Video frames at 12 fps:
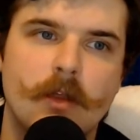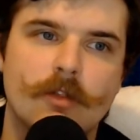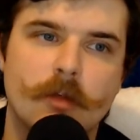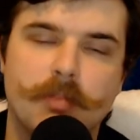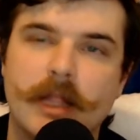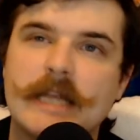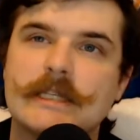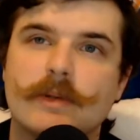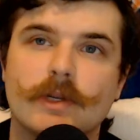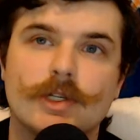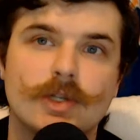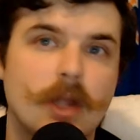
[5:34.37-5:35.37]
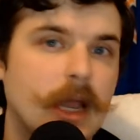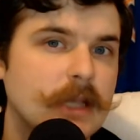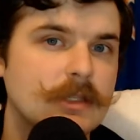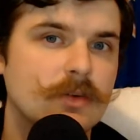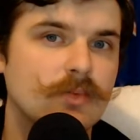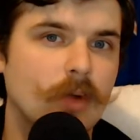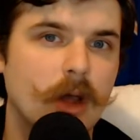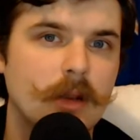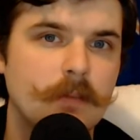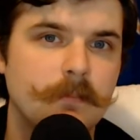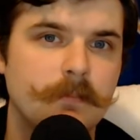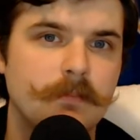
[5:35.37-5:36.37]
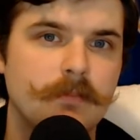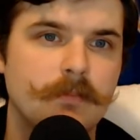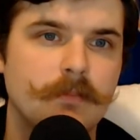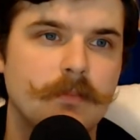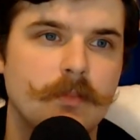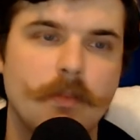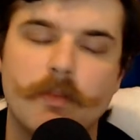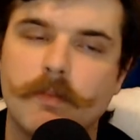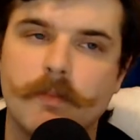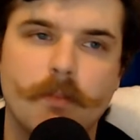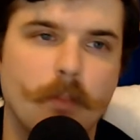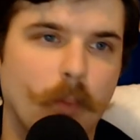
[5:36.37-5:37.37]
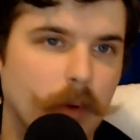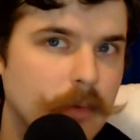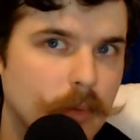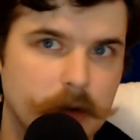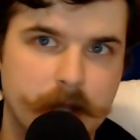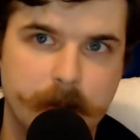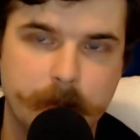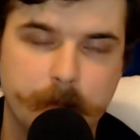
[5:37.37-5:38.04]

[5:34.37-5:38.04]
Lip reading: The plays they were trying to run weren't working.